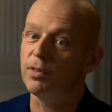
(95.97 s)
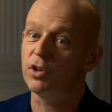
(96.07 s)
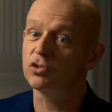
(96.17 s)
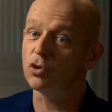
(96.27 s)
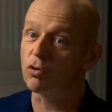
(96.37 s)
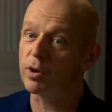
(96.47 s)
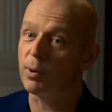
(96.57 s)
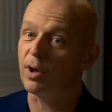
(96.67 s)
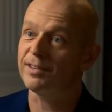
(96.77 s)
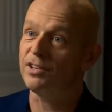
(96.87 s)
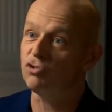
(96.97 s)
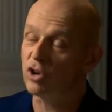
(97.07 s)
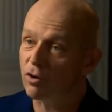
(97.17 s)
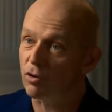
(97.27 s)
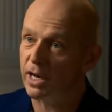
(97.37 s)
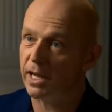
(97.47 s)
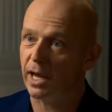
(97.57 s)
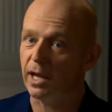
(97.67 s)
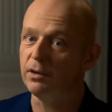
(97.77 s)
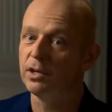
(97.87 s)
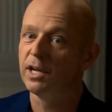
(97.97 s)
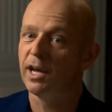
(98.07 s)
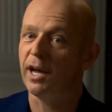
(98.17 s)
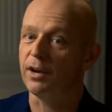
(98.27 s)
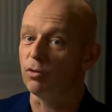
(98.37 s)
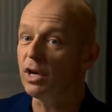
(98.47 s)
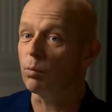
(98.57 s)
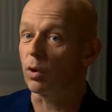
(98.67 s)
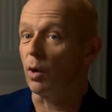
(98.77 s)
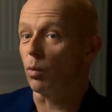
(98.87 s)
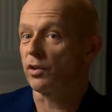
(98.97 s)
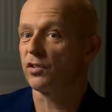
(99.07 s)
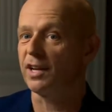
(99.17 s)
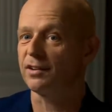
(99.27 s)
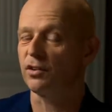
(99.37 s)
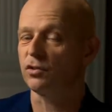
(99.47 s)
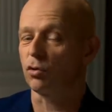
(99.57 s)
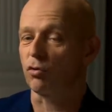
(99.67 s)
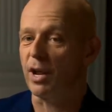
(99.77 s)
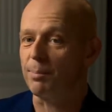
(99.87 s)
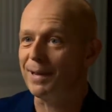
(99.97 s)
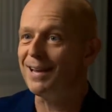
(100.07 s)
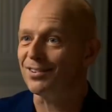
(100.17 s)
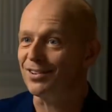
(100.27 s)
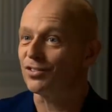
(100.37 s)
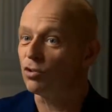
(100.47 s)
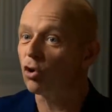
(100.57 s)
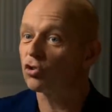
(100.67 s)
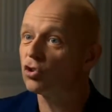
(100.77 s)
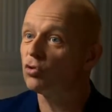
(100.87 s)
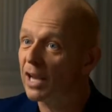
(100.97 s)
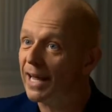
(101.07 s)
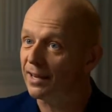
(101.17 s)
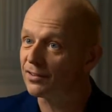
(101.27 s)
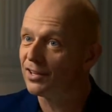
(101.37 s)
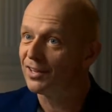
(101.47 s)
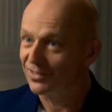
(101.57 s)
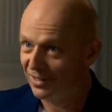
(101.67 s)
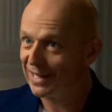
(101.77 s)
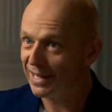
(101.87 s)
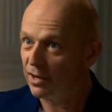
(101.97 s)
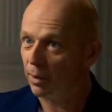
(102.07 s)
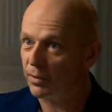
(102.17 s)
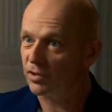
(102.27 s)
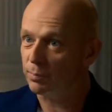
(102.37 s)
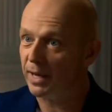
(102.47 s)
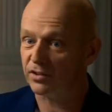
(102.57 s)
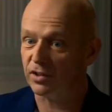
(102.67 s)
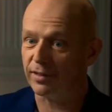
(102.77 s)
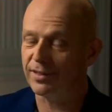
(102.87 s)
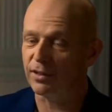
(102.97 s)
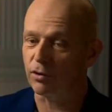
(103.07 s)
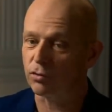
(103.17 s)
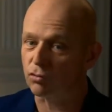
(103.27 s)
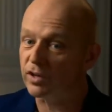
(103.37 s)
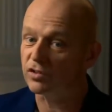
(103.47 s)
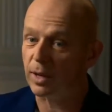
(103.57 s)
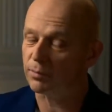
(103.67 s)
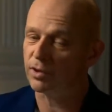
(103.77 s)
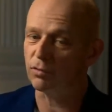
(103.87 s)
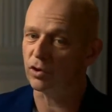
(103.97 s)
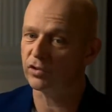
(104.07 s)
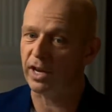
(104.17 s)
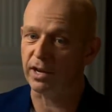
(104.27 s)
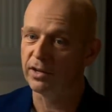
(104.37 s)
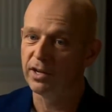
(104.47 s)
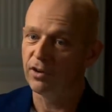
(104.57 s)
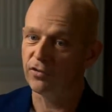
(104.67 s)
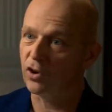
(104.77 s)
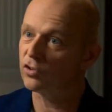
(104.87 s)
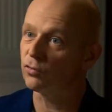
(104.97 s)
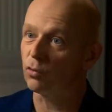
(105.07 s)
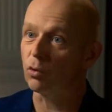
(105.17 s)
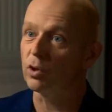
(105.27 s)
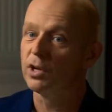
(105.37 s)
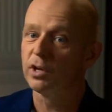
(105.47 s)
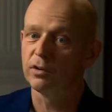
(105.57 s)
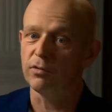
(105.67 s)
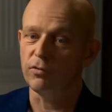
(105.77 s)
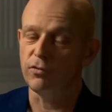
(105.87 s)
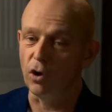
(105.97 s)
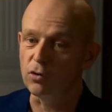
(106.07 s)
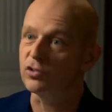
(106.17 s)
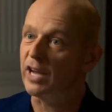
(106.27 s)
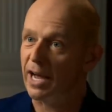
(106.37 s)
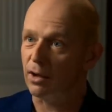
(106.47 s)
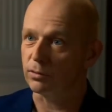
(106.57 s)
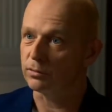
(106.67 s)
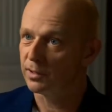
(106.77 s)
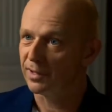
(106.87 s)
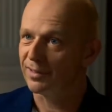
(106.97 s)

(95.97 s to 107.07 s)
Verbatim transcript: But the Tory party generally can. And really, what I want to say to the Tory MPs is it's not too late to clean up this mess. And I think there are three steps they've got to take. First of all, vote down